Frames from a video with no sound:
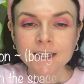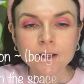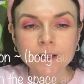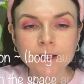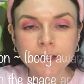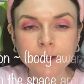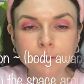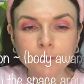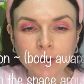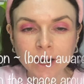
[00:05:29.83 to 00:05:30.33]

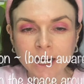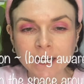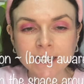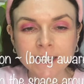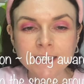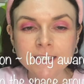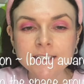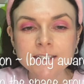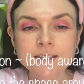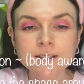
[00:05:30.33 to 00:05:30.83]
in
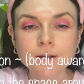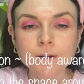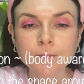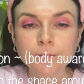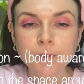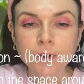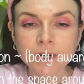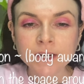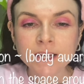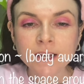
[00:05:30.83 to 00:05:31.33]
brackets,
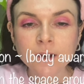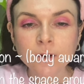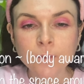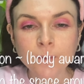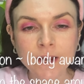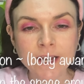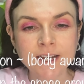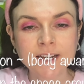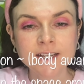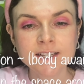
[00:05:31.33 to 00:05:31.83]
body
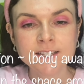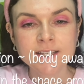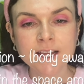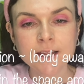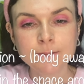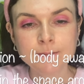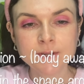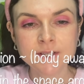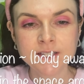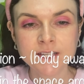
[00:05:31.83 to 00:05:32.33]
awareness
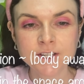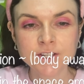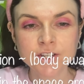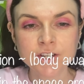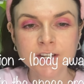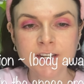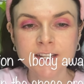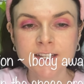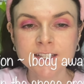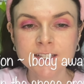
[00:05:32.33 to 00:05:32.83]
and
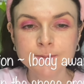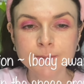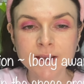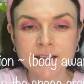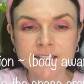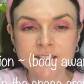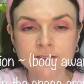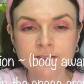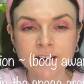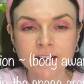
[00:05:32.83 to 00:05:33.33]
position in
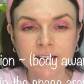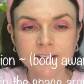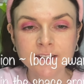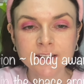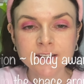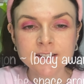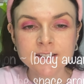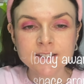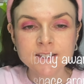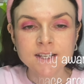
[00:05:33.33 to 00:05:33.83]
space around
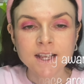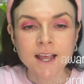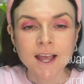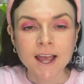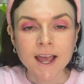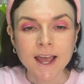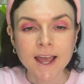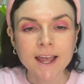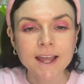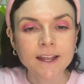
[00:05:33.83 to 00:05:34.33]
us,
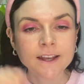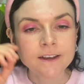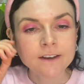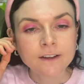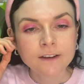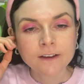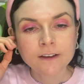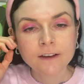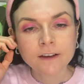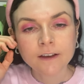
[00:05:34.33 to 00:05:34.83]
and
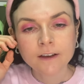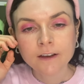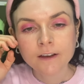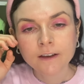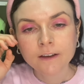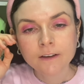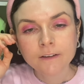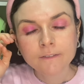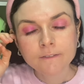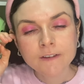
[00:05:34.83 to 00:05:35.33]

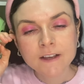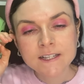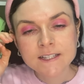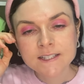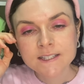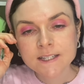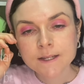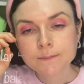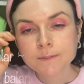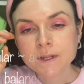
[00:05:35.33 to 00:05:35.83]

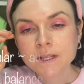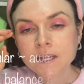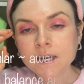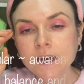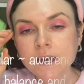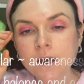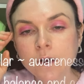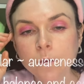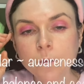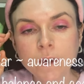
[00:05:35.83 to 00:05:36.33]

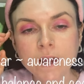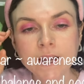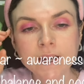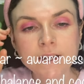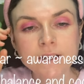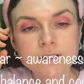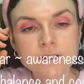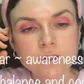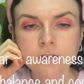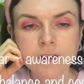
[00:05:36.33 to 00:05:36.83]
vestibular
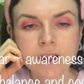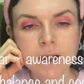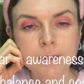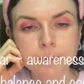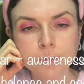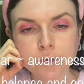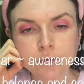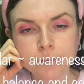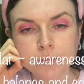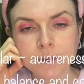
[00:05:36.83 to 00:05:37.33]
awareness, our
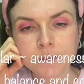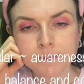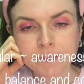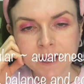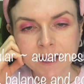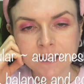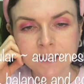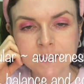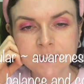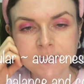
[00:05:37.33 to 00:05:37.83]
movement,
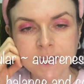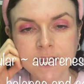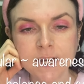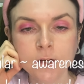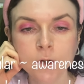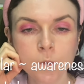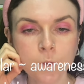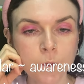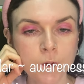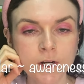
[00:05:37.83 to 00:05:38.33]
balance,
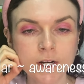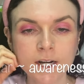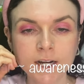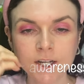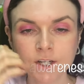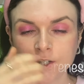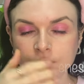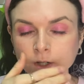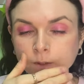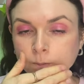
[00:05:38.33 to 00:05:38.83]
and
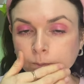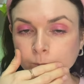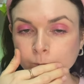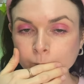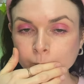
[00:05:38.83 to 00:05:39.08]
coordination.